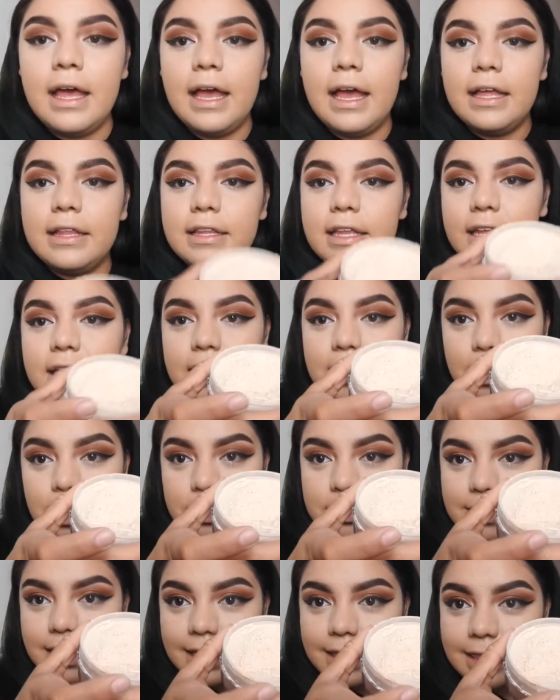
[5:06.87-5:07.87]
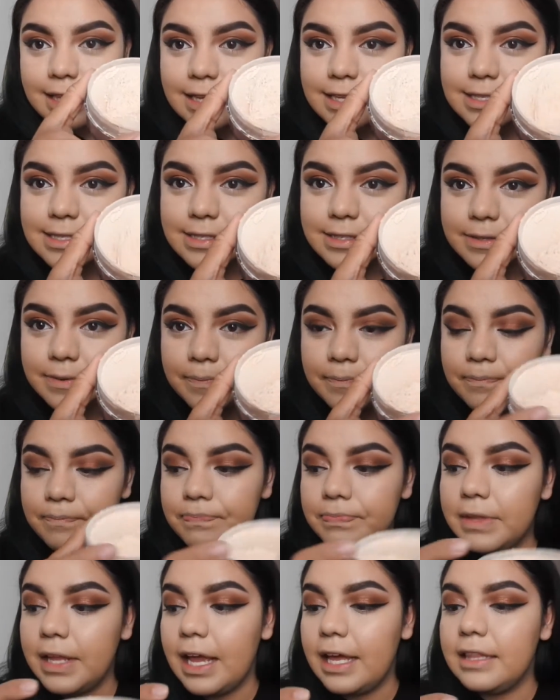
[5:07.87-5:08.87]
And then it looks like this.
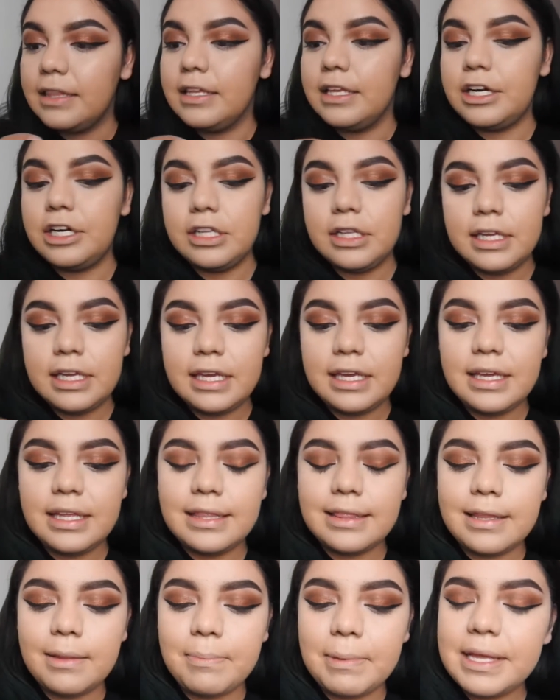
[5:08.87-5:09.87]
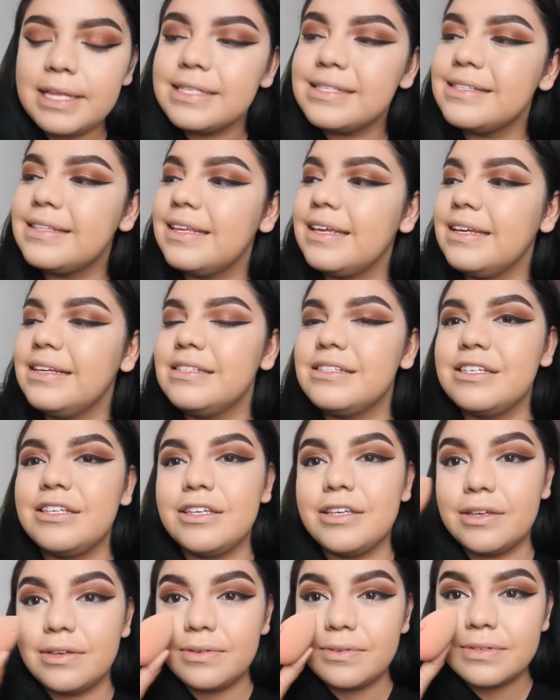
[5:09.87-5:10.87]
And literally the best thing to
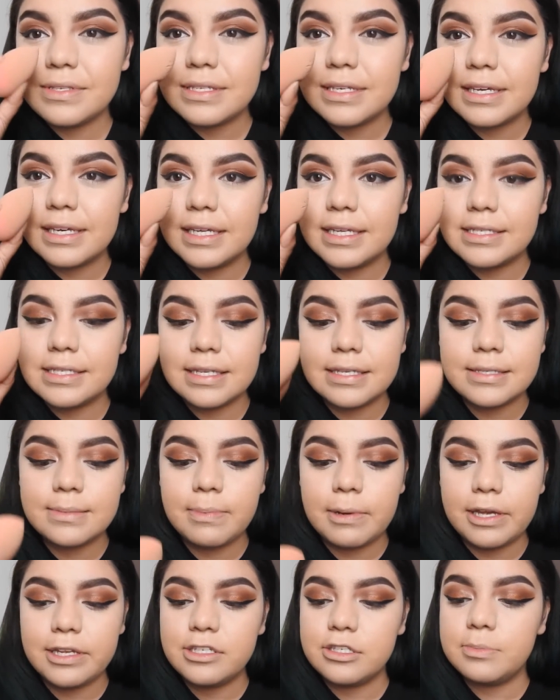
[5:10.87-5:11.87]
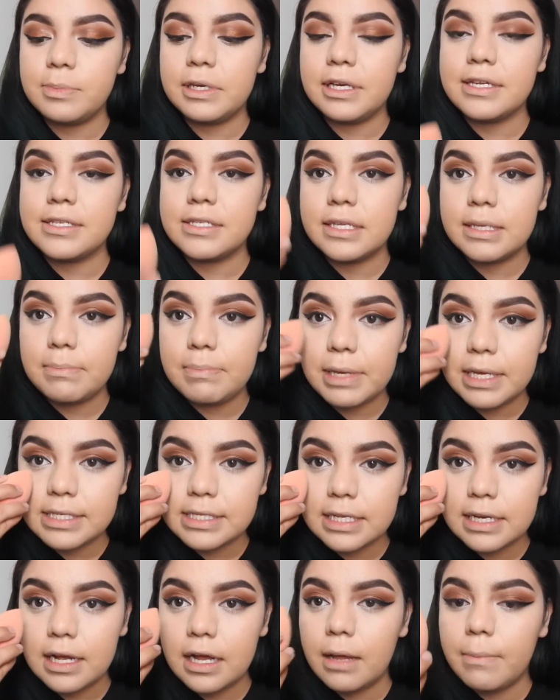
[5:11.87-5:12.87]
use is a sponge because it
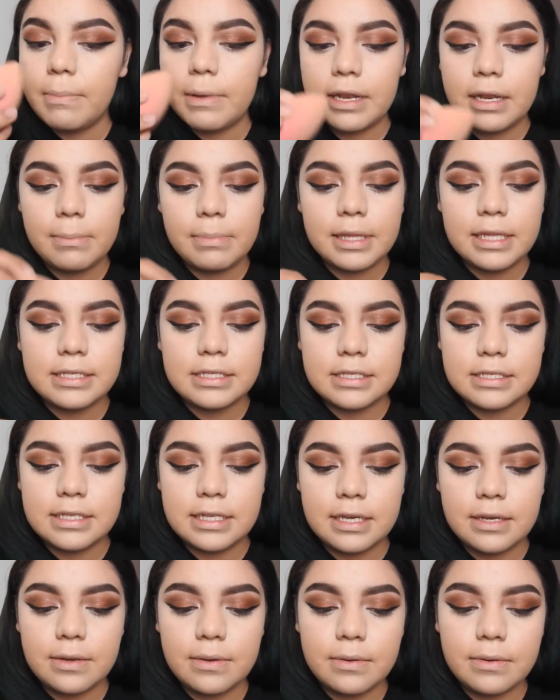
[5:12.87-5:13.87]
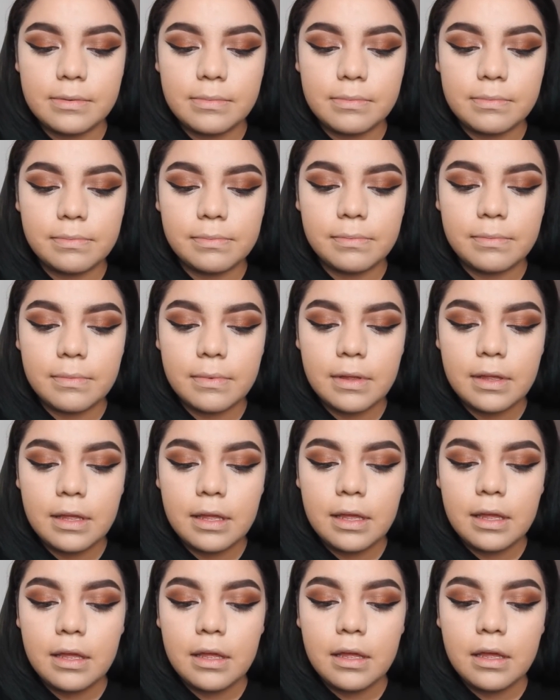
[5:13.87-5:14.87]
picks it up and it places it
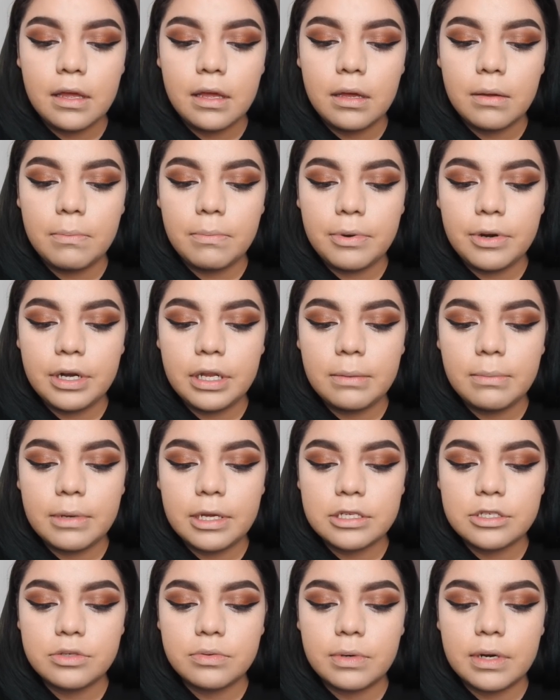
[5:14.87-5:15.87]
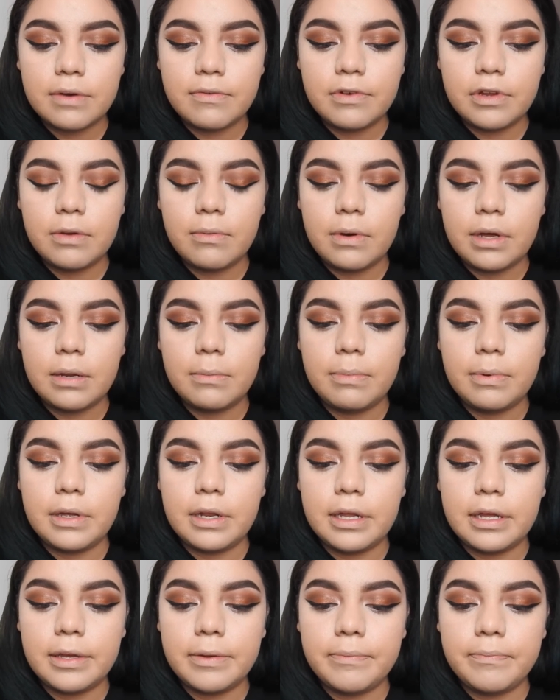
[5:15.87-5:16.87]
pretty much wherever you want to
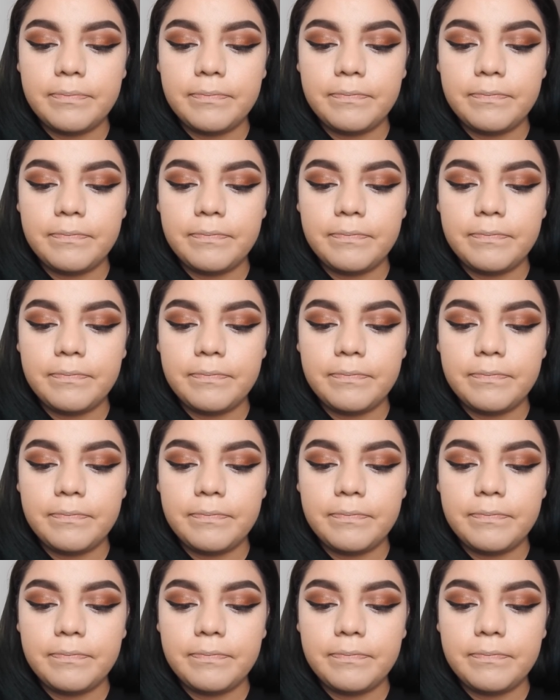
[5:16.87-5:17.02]
put it,